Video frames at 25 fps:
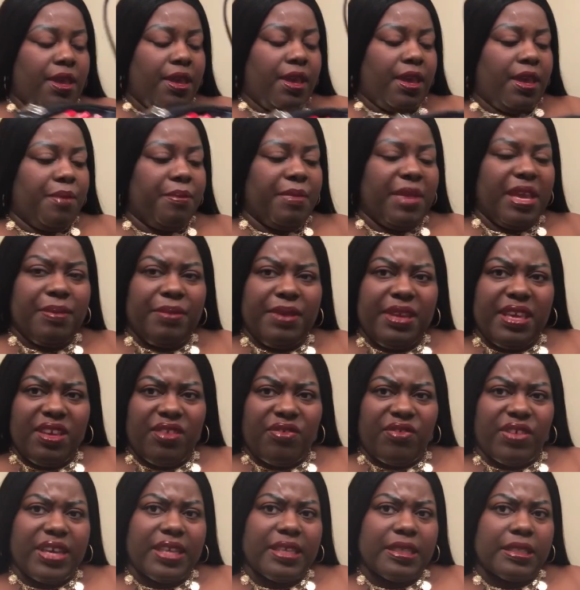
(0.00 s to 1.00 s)
And maybe
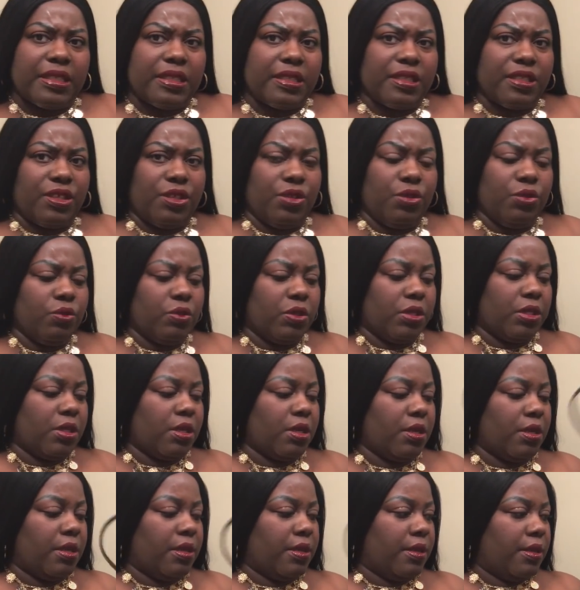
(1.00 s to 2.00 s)
if I scoot
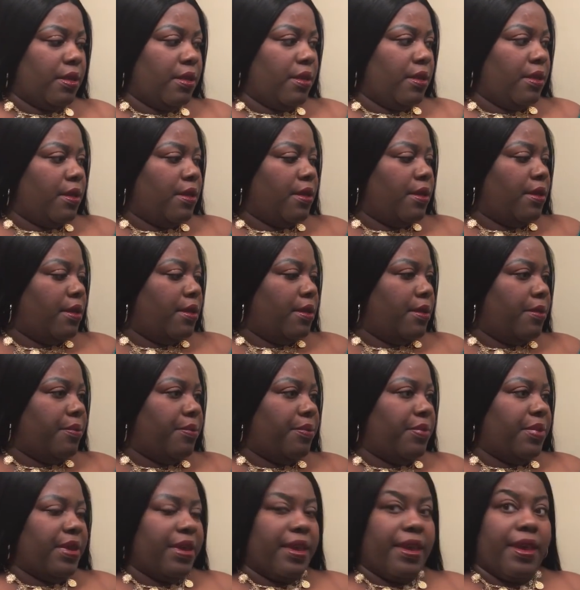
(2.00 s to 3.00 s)

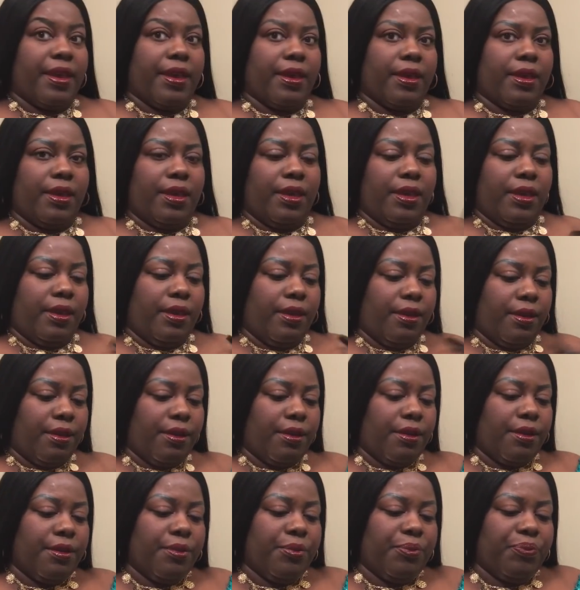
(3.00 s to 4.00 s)
back
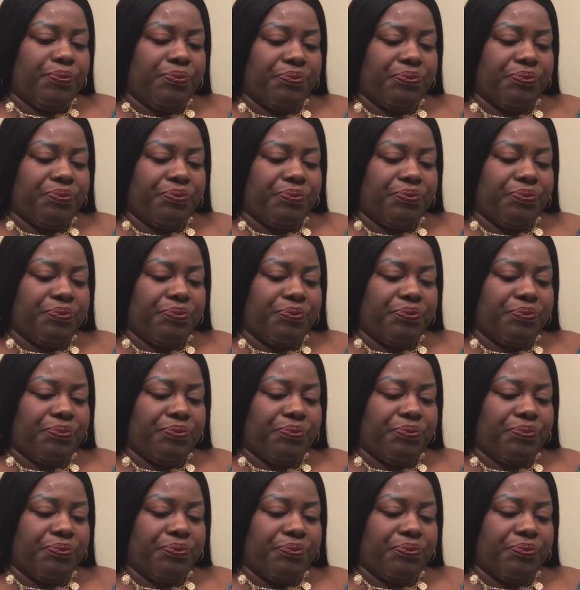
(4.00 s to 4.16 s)
here,